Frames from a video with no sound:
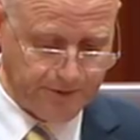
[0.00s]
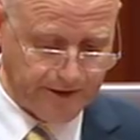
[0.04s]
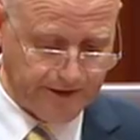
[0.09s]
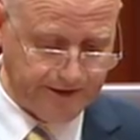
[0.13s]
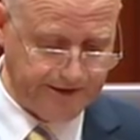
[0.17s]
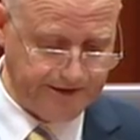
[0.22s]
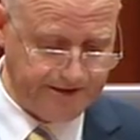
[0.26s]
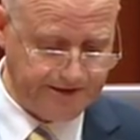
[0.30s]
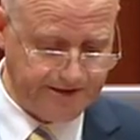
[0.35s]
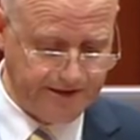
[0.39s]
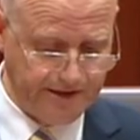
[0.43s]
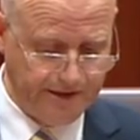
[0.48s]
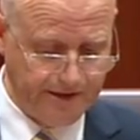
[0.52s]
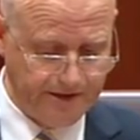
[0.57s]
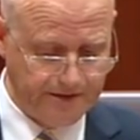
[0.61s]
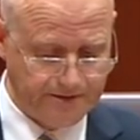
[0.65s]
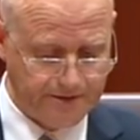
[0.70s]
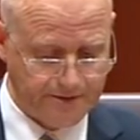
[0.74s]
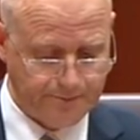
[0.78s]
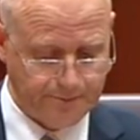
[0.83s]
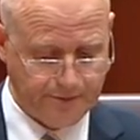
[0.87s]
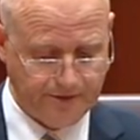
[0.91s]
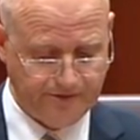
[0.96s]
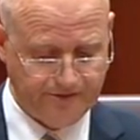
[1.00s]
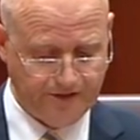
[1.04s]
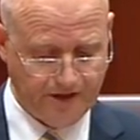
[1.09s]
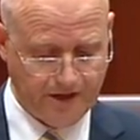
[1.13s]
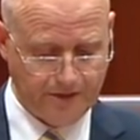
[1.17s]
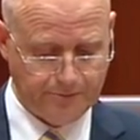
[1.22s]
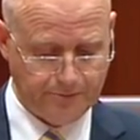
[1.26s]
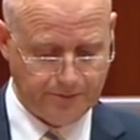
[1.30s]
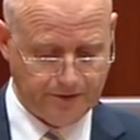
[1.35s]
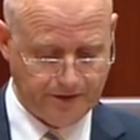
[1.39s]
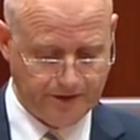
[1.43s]
bodies to
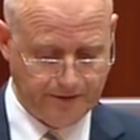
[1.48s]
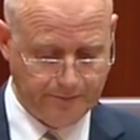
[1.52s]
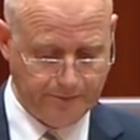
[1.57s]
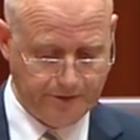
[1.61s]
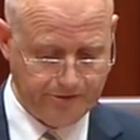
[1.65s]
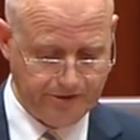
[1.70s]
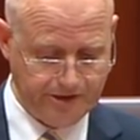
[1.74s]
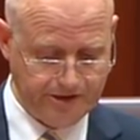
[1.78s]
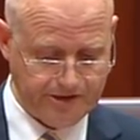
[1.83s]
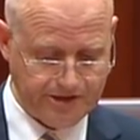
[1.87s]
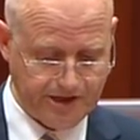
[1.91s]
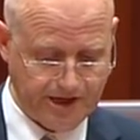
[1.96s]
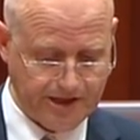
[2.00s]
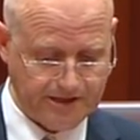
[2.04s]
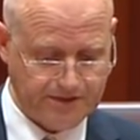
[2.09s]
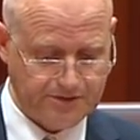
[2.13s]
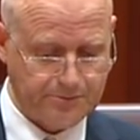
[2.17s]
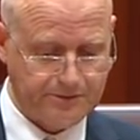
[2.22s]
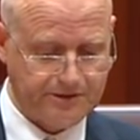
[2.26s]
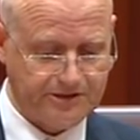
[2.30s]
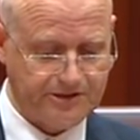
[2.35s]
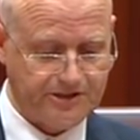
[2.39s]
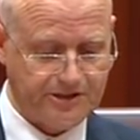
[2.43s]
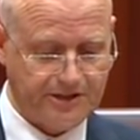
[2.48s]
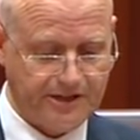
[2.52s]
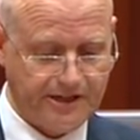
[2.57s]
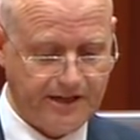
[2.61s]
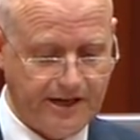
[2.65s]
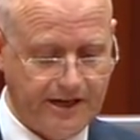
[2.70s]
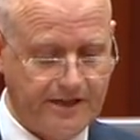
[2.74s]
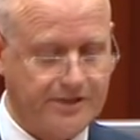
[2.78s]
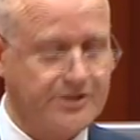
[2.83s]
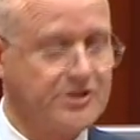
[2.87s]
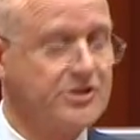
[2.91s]
provide preliminary judgments and
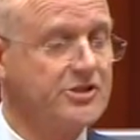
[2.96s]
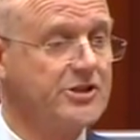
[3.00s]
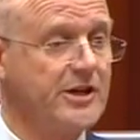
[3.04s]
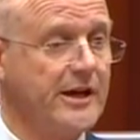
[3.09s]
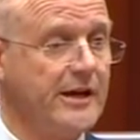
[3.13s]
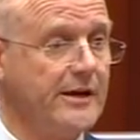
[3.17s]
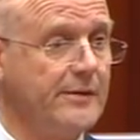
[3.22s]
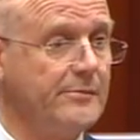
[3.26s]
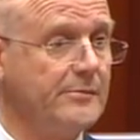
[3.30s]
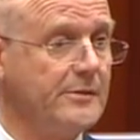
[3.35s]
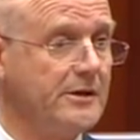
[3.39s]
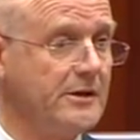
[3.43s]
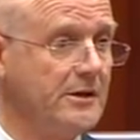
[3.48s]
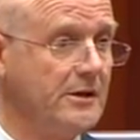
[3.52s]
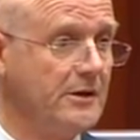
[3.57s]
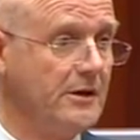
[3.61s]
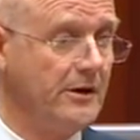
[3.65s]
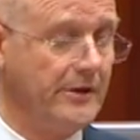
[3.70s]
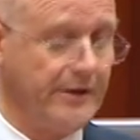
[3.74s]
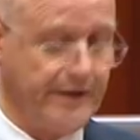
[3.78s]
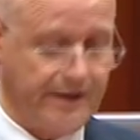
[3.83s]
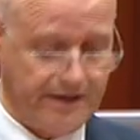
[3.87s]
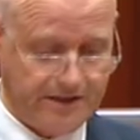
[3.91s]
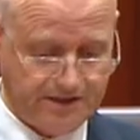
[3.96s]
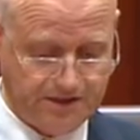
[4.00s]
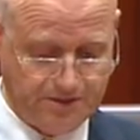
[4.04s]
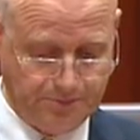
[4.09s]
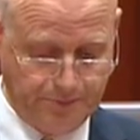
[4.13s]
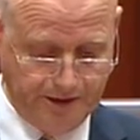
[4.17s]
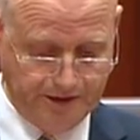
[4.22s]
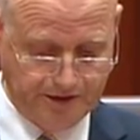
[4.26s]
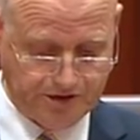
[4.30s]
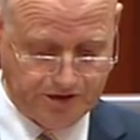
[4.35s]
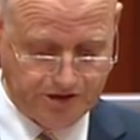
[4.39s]
cast shame on our
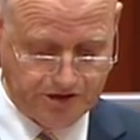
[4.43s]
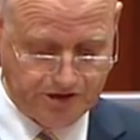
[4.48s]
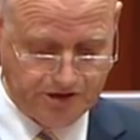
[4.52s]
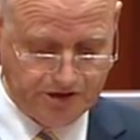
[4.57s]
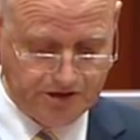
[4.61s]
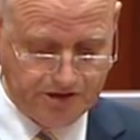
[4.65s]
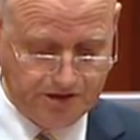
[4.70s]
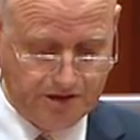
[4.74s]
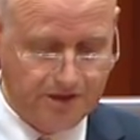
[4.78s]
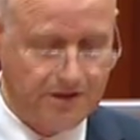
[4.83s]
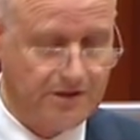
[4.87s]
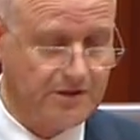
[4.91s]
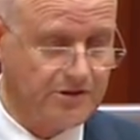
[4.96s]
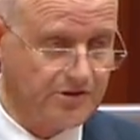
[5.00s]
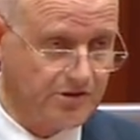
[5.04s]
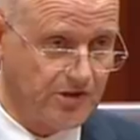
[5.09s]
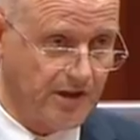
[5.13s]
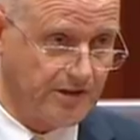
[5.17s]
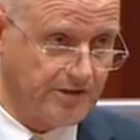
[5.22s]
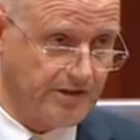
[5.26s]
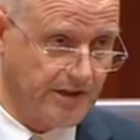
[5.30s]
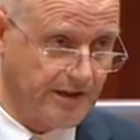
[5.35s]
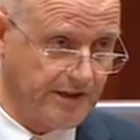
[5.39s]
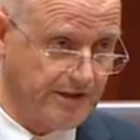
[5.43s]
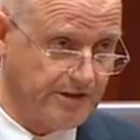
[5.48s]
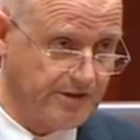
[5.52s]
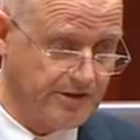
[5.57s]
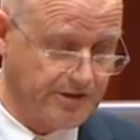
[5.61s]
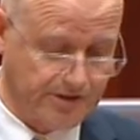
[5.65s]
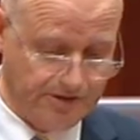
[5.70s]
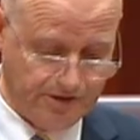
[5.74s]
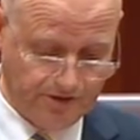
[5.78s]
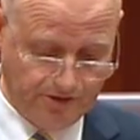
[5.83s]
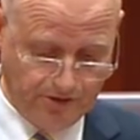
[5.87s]
speech, such
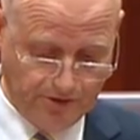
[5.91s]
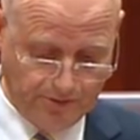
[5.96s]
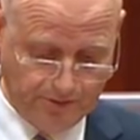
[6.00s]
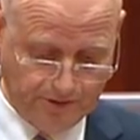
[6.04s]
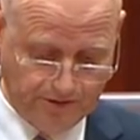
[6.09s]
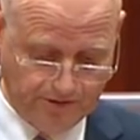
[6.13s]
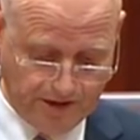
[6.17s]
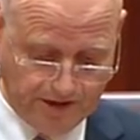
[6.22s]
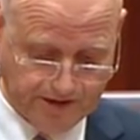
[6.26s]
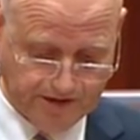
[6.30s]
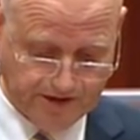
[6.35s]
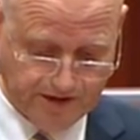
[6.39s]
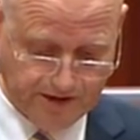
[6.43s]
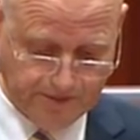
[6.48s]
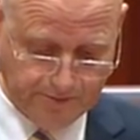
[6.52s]
as the Human Rights